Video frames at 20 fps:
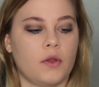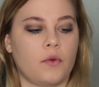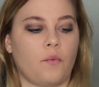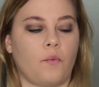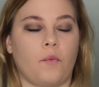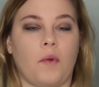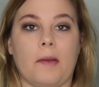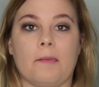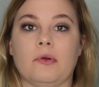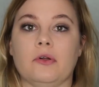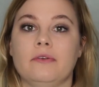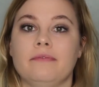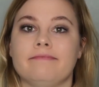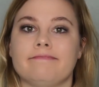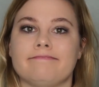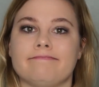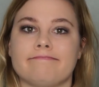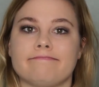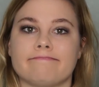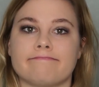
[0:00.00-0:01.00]
Rebel,
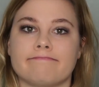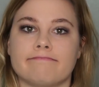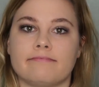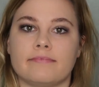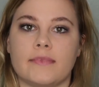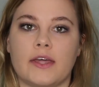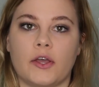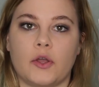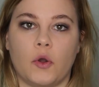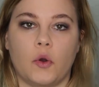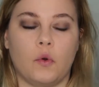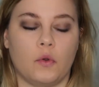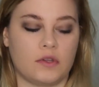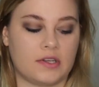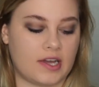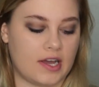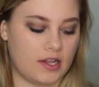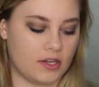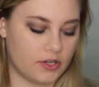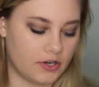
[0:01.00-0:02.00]
that gold
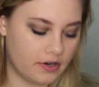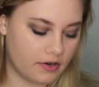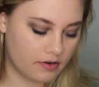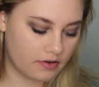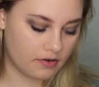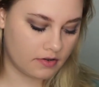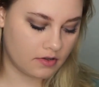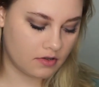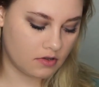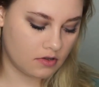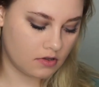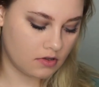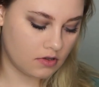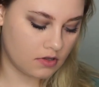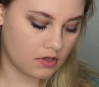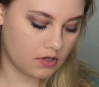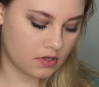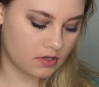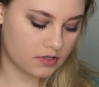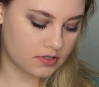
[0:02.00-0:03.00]
color,
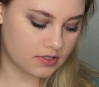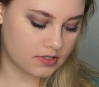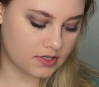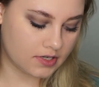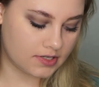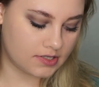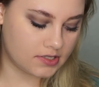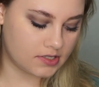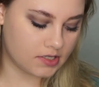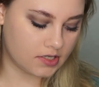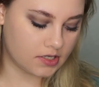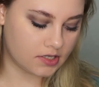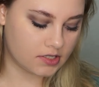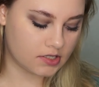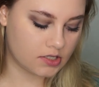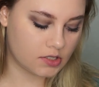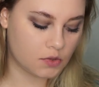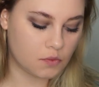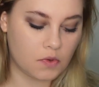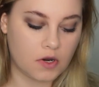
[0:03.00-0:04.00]
since I didn't
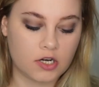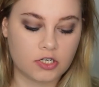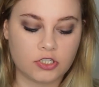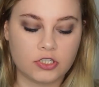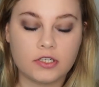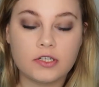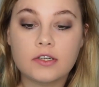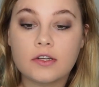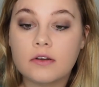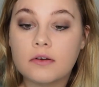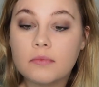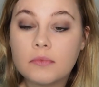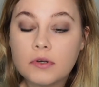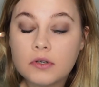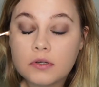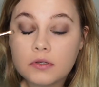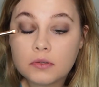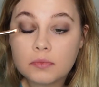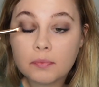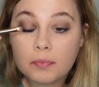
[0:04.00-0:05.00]
swatch it. And I'm going
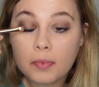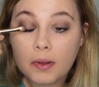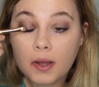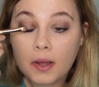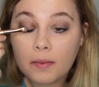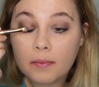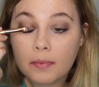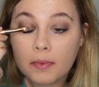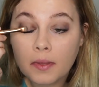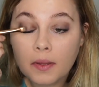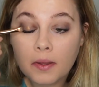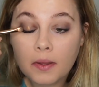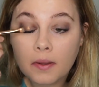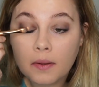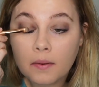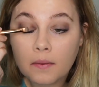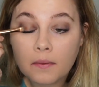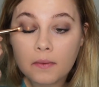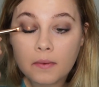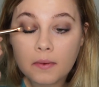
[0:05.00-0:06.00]
to just pop that
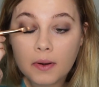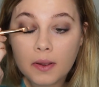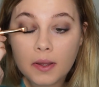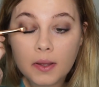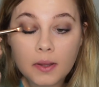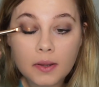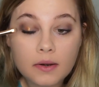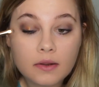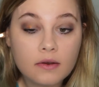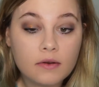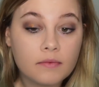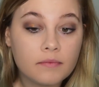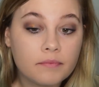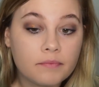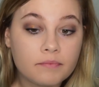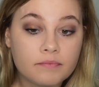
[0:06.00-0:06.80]
right in.